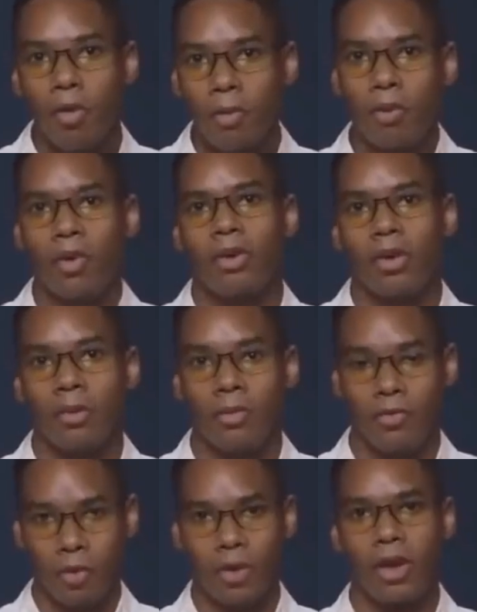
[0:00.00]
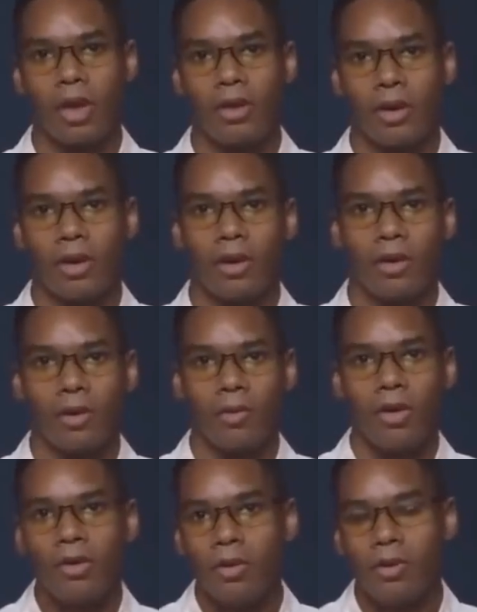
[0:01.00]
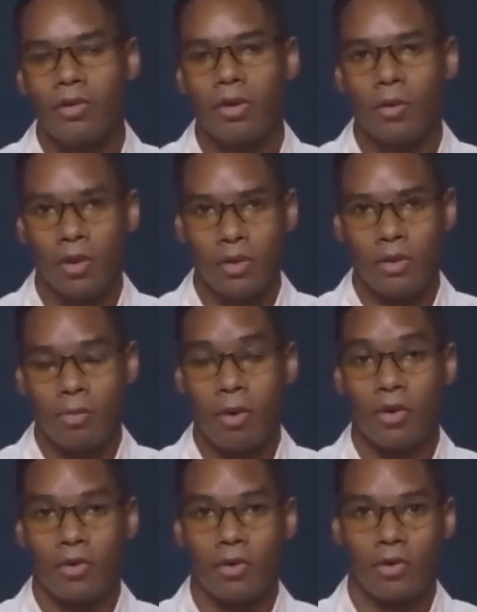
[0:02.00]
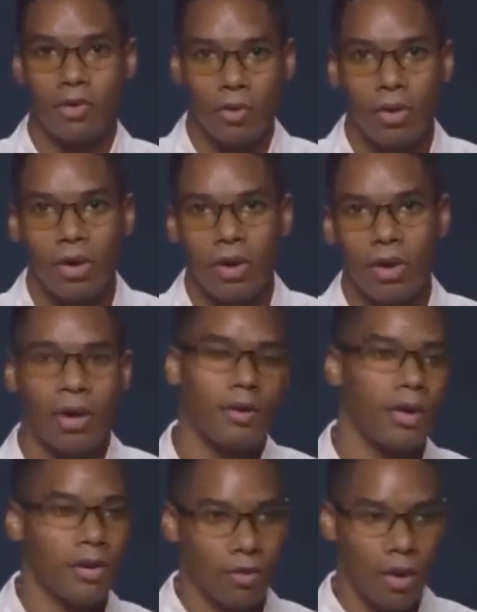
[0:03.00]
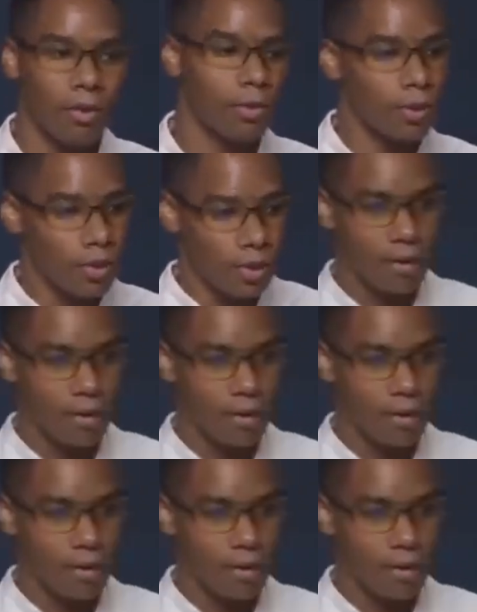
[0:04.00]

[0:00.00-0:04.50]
more importantly, before we get there, we need to understand what these parts are doing and how they interact with one